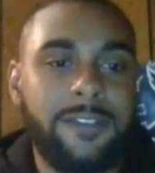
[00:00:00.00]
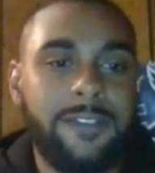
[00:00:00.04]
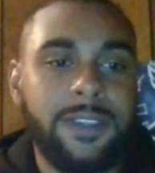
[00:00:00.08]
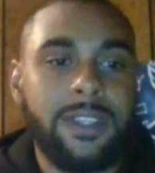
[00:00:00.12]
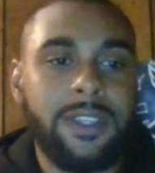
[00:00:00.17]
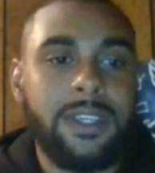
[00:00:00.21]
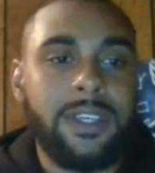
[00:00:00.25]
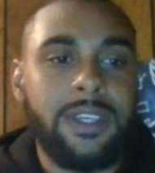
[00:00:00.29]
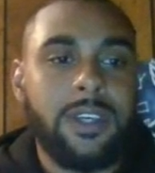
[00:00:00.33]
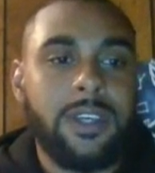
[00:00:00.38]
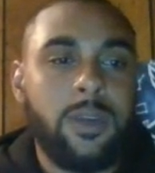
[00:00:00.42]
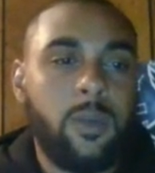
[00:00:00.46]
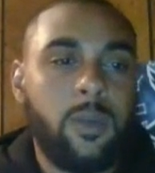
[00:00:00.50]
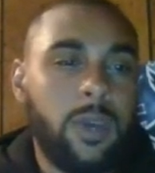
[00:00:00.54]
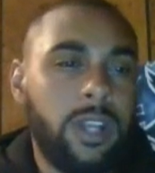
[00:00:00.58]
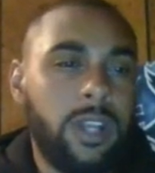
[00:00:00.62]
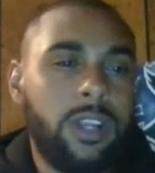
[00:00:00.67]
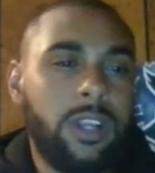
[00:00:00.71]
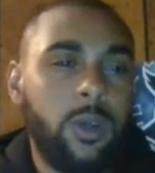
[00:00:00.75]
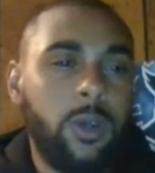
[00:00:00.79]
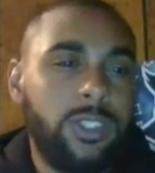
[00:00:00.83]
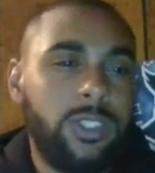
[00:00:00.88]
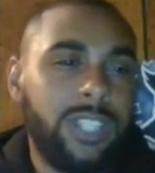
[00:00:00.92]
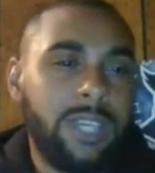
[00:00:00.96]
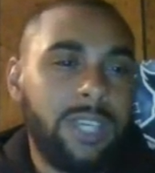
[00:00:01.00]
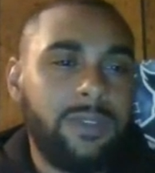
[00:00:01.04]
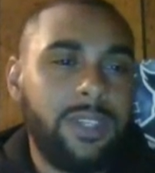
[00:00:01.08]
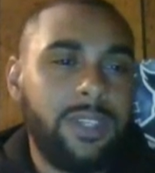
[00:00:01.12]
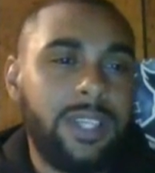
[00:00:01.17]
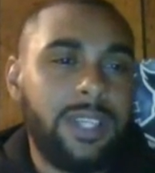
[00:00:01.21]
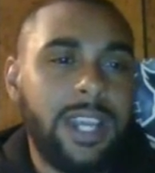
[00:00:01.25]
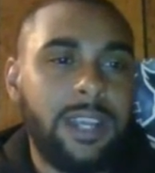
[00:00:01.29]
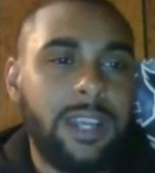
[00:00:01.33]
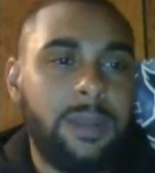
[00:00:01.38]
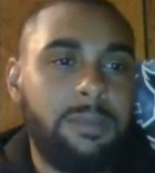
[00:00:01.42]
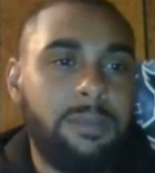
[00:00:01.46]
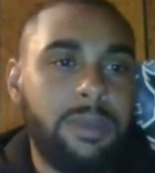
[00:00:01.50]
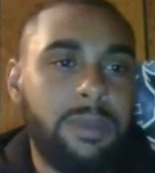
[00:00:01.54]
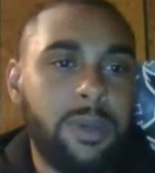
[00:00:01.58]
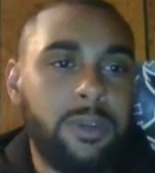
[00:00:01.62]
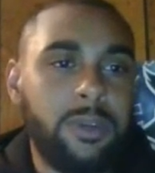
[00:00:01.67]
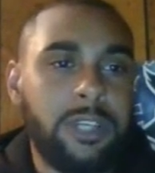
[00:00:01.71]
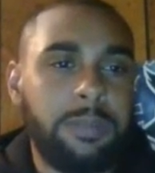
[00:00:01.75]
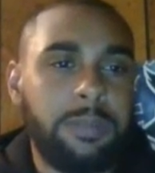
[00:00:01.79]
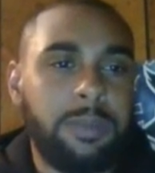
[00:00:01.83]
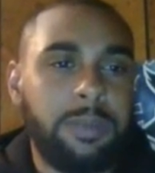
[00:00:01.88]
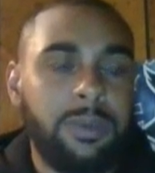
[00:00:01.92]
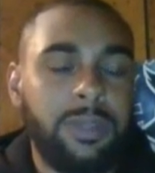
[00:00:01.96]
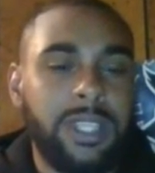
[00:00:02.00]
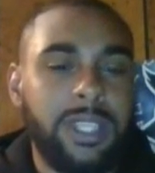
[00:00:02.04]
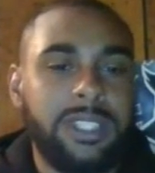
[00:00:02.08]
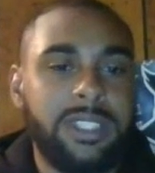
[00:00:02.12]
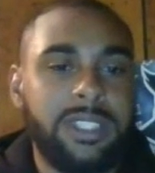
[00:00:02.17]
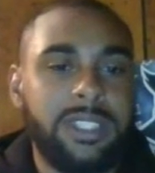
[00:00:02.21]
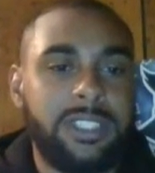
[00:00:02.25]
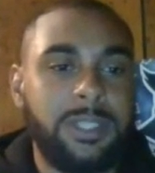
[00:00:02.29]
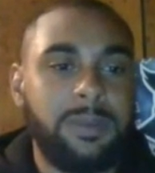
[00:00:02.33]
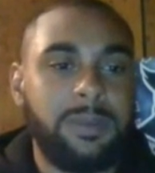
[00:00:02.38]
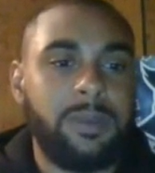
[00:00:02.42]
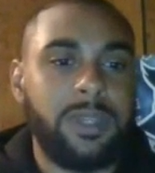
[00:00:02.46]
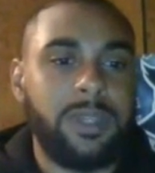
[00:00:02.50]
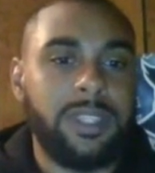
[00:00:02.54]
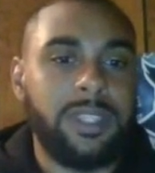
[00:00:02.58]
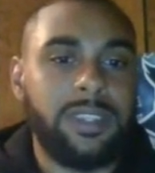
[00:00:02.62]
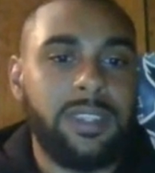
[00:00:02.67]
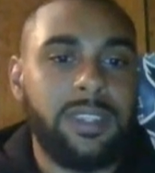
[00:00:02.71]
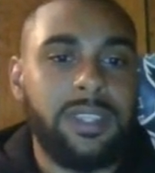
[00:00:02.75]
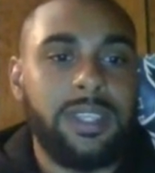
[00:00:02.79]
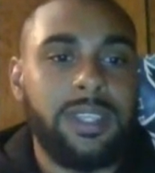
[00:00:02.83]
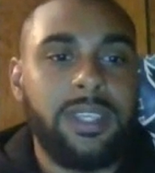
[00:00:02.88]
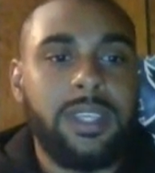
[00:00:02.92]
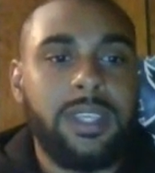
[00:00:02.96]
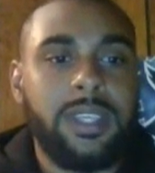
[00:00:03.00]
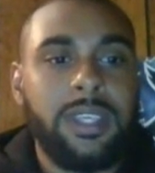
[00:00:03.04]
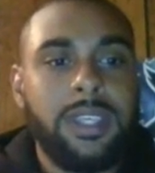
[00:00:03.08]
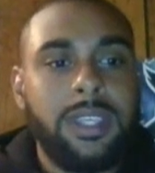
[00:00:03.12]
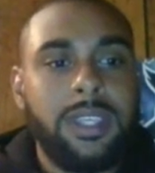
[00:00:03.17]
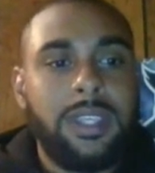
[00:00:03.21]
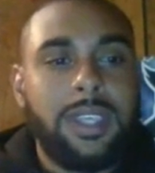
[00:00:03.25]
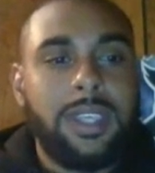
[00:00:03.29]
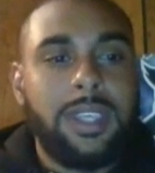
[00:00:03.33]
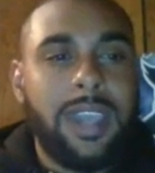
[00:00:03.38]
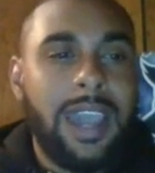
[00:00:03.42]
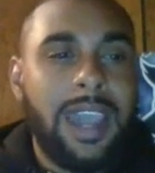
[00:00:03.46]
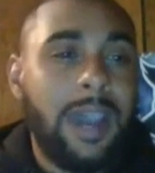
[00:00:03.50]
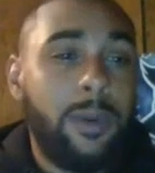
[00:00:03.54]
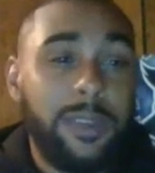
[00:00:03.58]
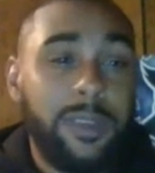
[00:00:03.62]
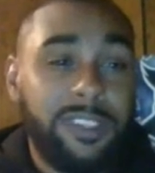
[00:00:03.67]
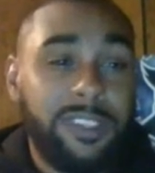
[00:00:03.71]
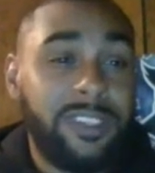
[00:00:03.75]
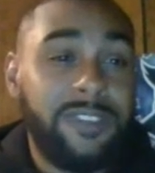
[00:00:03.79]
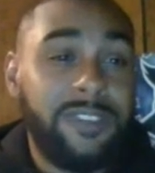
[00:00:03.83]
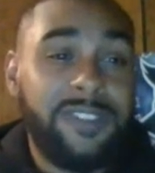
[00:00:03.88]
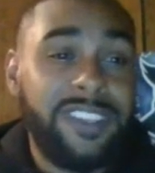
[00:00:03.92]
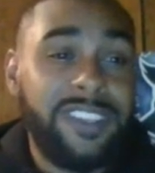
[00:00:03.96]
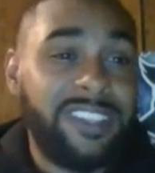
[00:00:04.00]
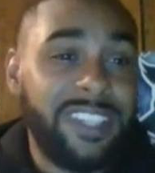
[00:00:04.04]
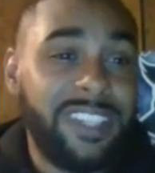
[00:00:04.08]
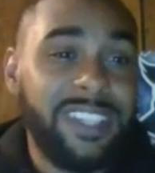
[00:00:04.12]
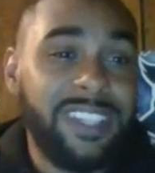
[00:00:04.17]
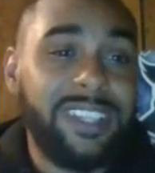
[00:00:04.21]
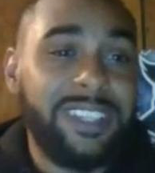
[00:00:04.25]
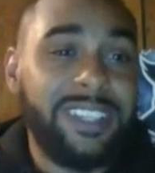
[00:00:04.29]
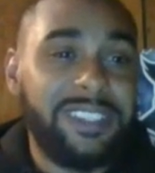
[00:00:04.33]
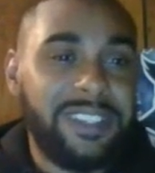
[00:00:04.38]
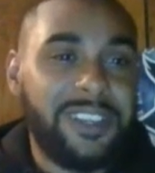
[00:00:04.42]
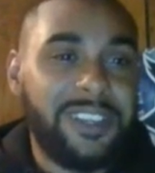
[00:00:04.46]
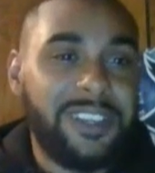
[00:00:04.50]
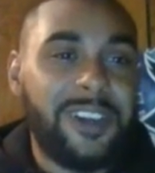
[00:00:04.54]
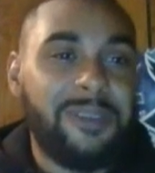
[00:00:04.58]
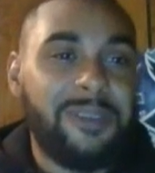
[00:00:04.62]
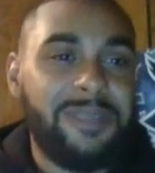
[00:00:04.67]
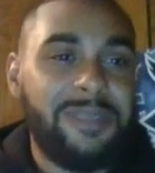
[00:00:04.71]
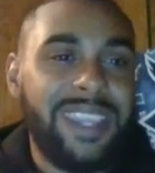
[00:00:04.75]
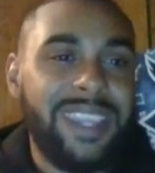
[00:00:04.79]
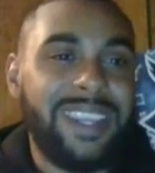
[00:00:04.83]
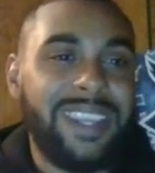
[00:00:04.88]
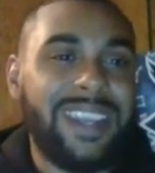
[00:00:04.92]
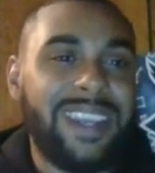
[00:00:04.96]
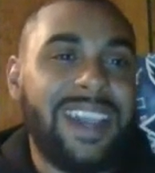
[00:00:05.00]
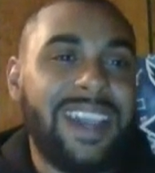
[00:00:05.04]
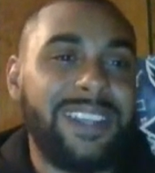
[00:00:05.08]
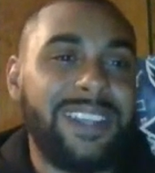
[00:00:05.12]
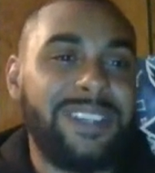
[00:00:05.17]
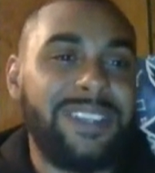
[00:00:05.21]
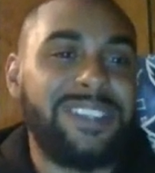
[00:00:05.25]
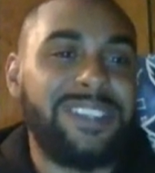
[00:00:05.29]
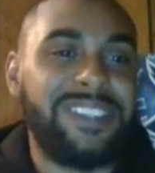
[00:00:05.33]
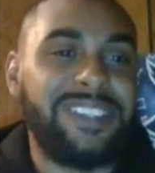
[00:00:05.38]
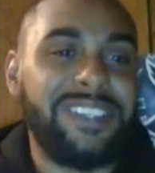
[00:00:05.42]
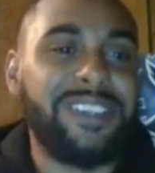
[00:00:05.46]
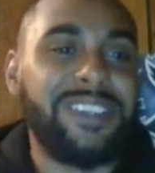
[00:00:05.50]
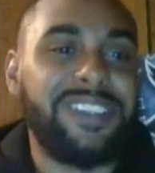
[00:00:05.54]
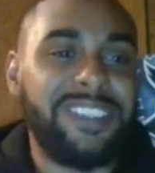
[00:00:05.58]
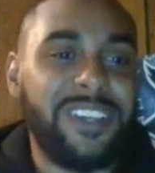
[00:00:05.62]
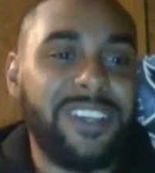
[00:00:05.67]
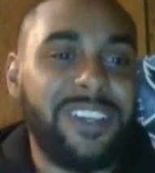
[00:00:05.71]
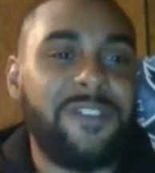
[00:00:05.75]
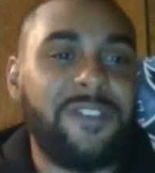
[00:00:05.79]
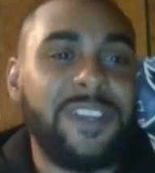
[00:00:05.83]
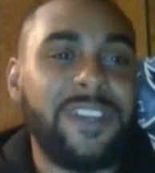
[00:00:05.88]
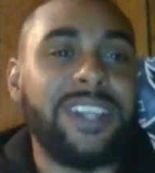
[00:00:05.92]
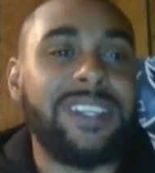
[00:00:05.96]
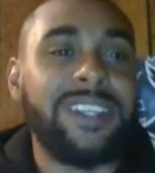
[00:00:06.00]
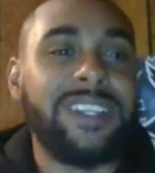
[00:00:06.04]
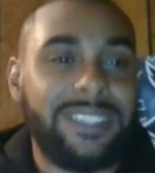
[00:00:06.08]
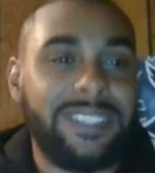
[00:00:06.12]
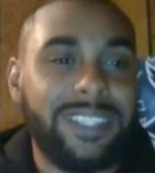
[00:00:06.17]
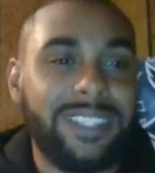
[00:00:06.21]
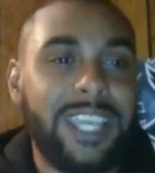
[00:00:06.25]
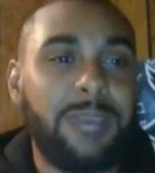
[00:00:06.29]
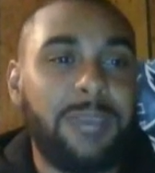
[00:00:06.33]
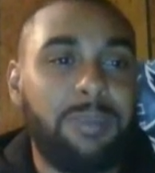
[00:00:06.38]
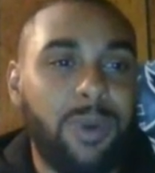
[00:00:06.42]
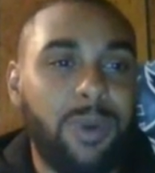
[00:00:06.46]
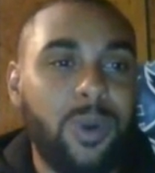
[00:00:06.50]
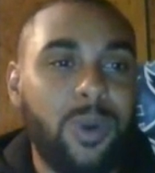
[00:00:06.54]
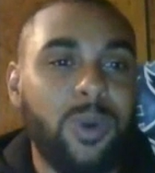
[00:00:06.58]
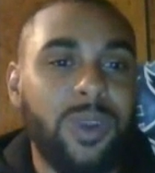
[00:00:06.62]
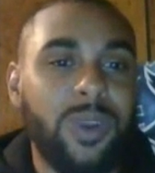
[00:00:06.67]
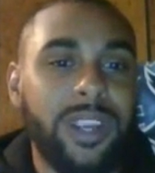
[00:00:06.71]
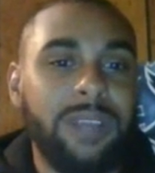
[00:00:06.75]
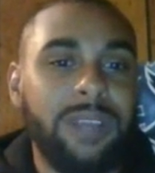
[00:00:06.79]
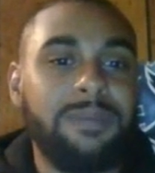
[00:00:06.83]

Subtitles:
What coach have you kind of built up a relationship with? How was the facilities? You know what I mean? And how do you see yourself fitting into that program?